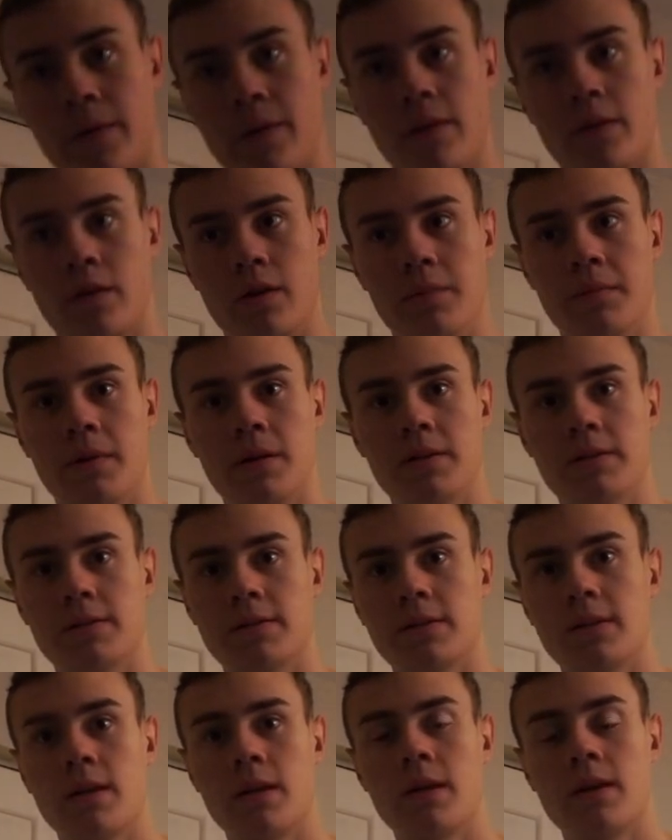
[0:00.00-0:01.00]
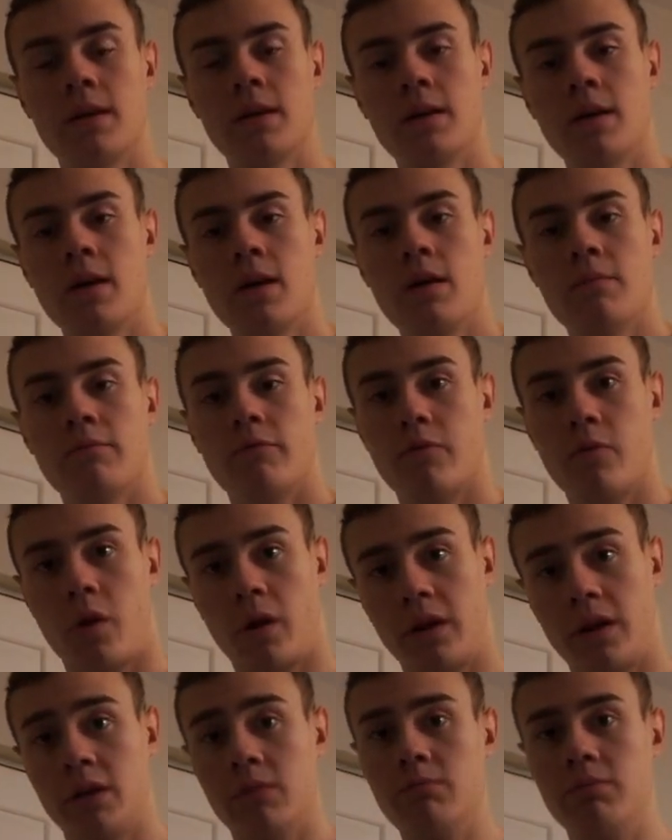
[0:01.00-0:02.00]
and 30 minutes
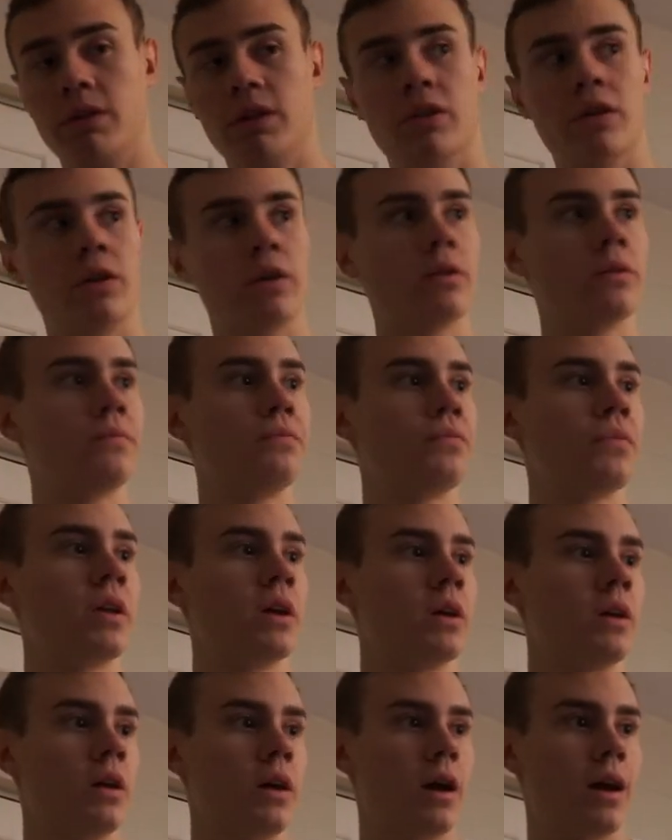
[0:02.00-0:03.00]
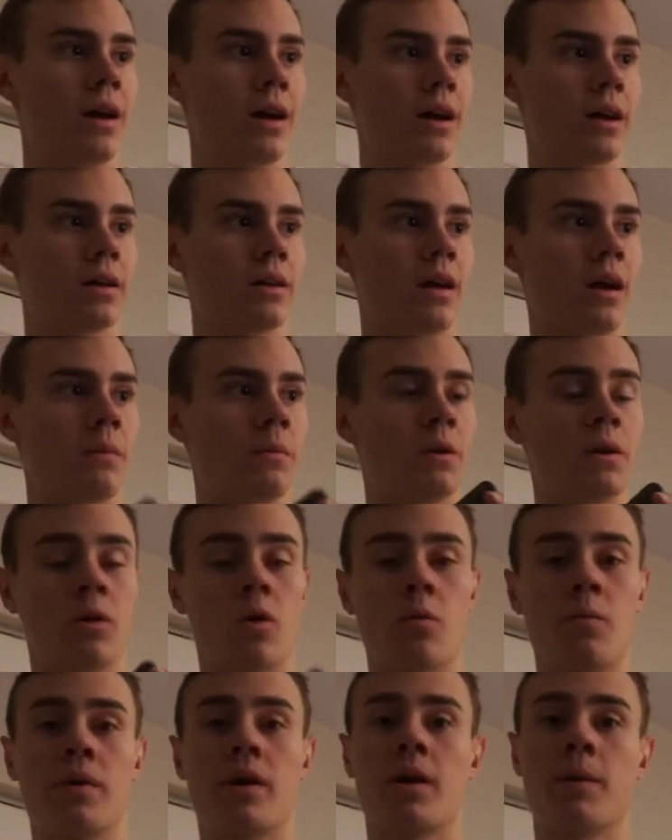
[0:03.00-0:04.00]
before I need to be there. And I'm going to
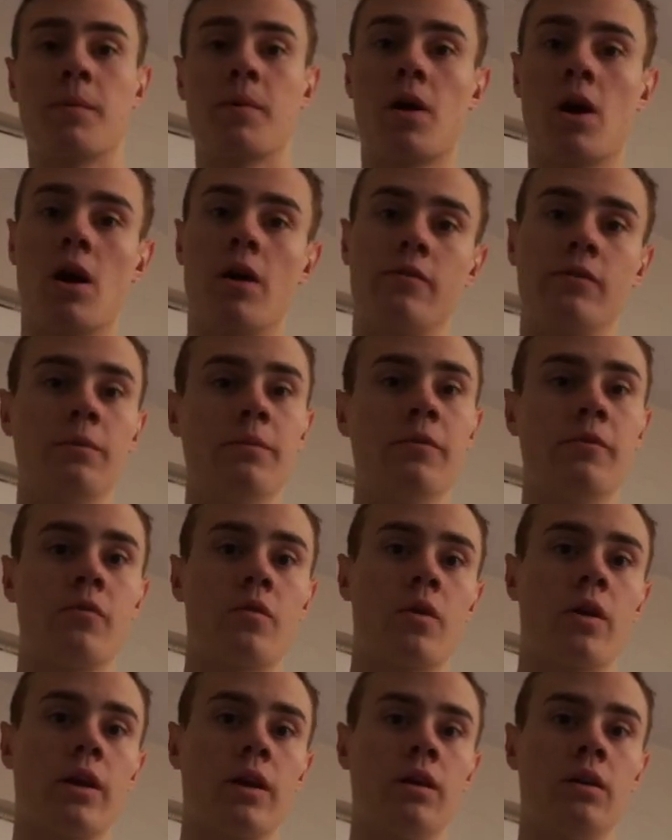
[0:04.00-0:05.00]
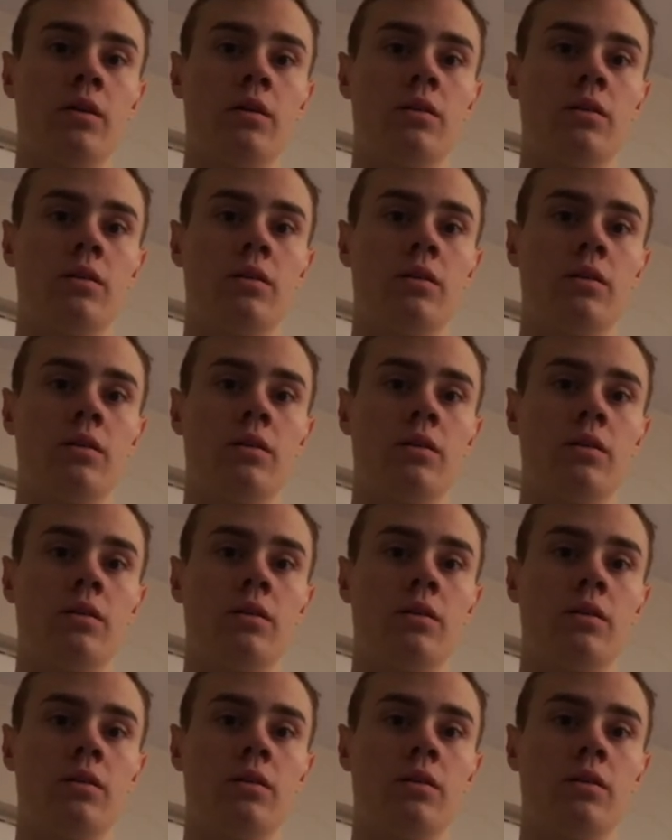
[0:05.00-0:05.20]
go pick up coffee before I,